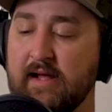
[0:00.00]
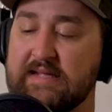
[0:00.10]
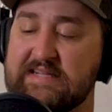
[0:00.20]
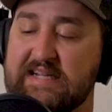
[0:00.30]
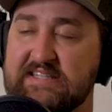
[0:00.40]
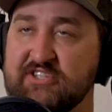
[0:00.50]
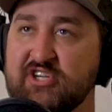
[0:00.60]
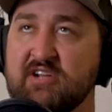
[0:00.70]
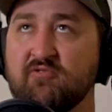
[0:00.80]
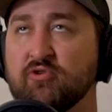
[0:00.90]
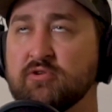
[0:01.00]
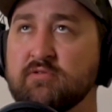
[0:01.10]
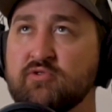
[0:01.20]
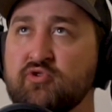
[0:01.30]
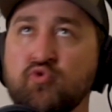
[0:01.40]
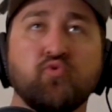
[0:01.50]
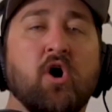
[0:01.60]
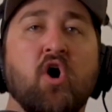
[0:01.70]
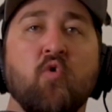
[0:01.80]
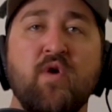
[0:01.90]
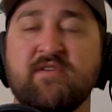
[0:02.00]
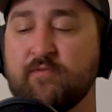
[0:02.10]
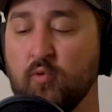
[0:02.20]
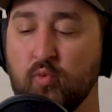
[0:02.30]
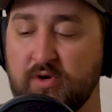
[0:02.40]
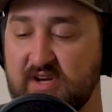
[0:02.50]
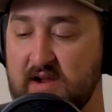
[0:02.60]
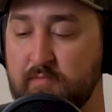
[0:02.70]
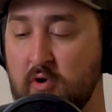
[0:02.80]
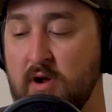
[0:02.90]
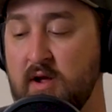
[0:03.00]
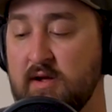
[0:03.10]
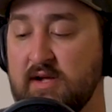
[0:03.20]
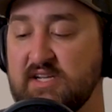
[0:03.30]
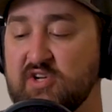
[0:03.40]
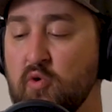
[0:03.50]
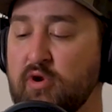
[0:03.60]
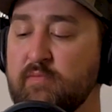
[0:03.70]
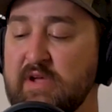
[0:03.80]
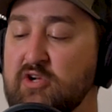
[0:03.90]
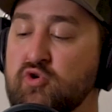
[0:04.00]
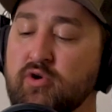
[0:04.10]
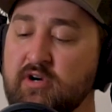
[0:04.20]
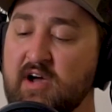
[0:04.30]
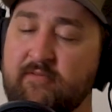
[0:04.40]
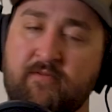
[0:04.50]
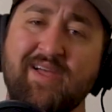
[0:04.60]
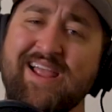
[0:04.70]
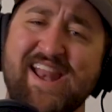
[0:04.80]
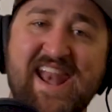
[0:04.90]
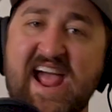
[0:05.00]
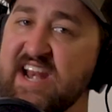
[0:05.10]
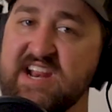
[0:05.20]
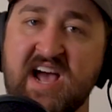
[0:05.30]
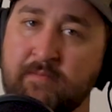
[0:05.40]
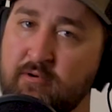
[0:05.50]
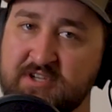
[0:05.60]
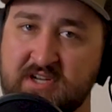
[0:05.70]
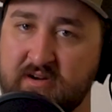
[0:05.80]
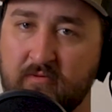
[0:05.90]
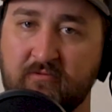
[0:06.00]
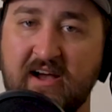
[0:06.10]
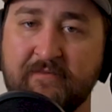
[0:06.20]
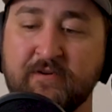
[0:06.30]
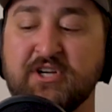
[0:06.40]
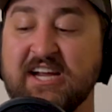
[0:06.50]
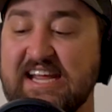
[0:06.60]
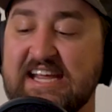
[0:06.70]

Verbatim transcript: a, a general do-it-all weight forward taper is going to be good enough for like ninety-nine percent of your fly fishing,